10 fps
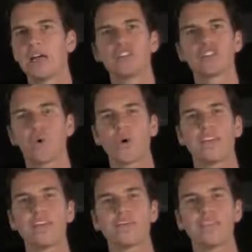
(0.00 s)
story
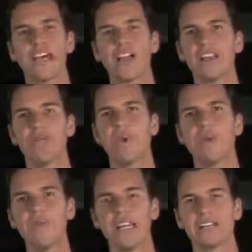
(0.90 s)
that you tell in
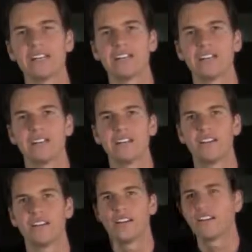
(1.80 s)
1 minute.
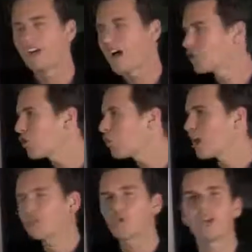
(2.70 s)
I told
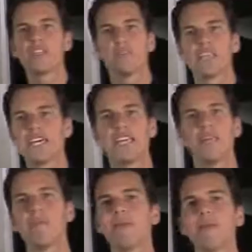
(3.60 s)
my story in the beginning
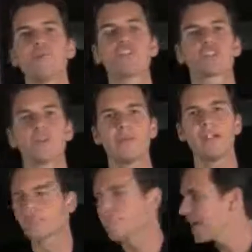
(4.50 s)
and maybe it was 3
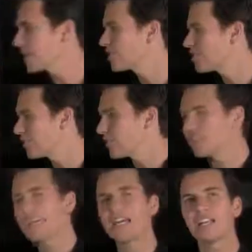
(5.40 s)
minutes, but I could simply
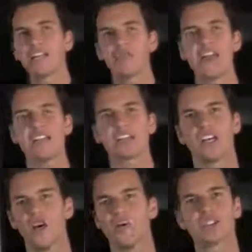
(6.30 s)
say in an event
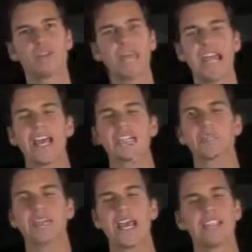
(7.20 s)
when somebody asked
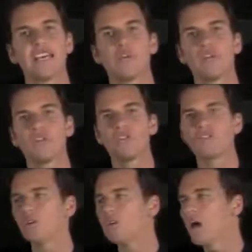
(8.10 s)
me, hey Ted, what do you
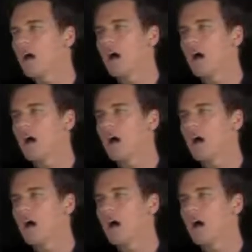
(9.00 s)
do?